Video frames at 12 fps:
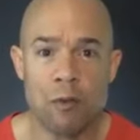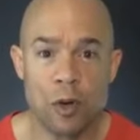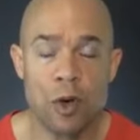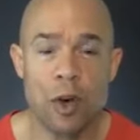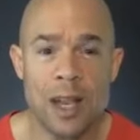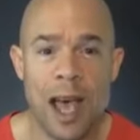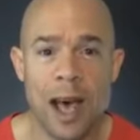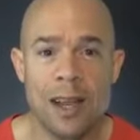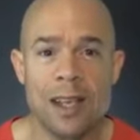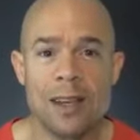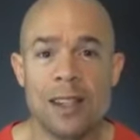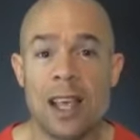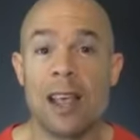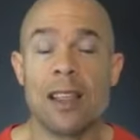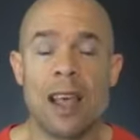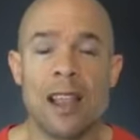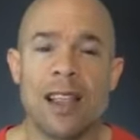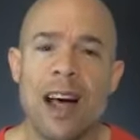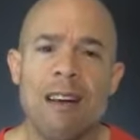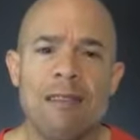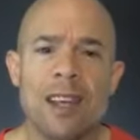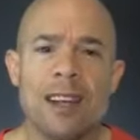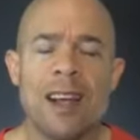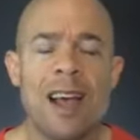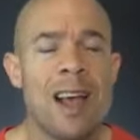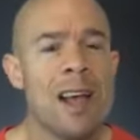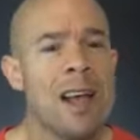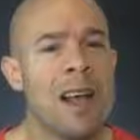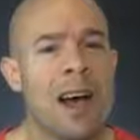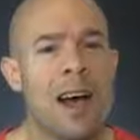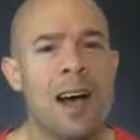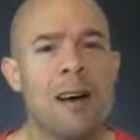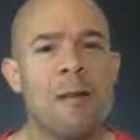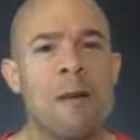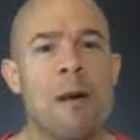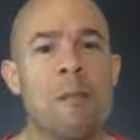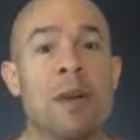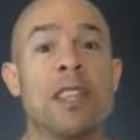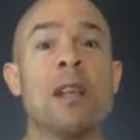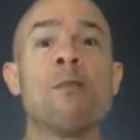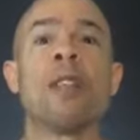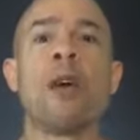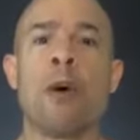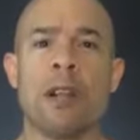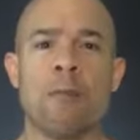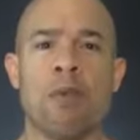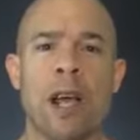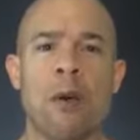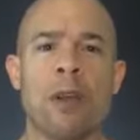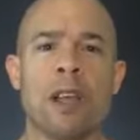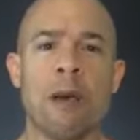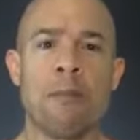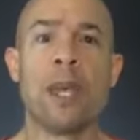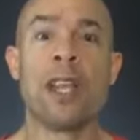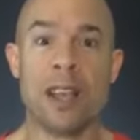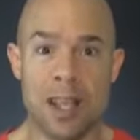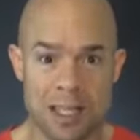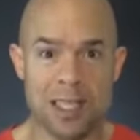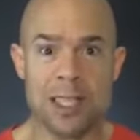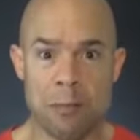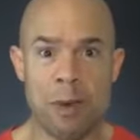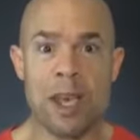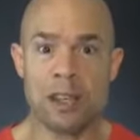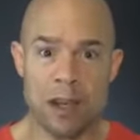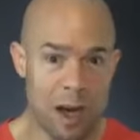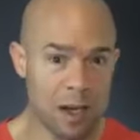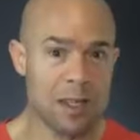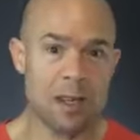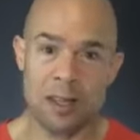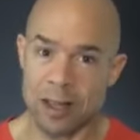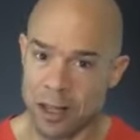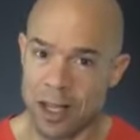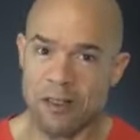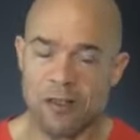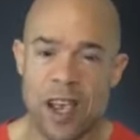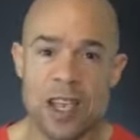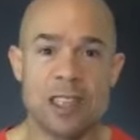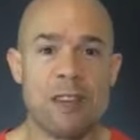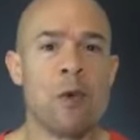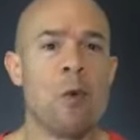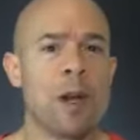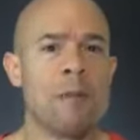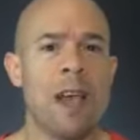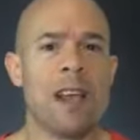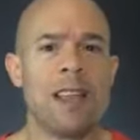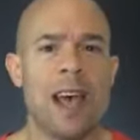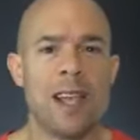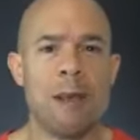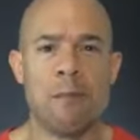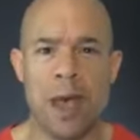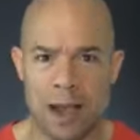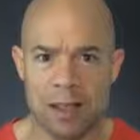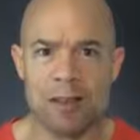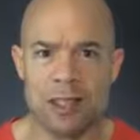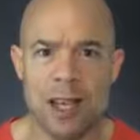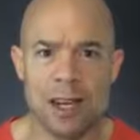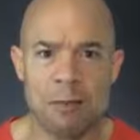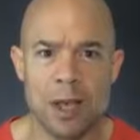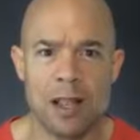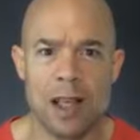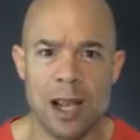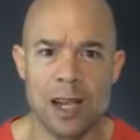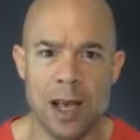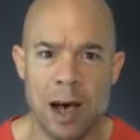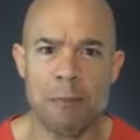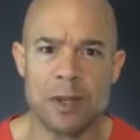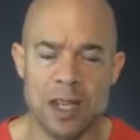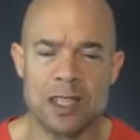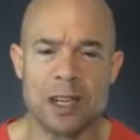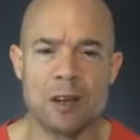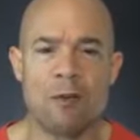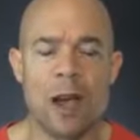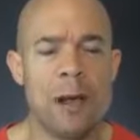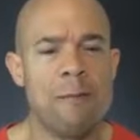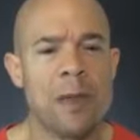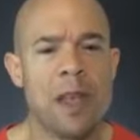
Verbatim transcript: good at it, they love it, but then when they want to compete against the big dogs, and let's face it, if you want to make that impact, there's going to be a lot of competition, right?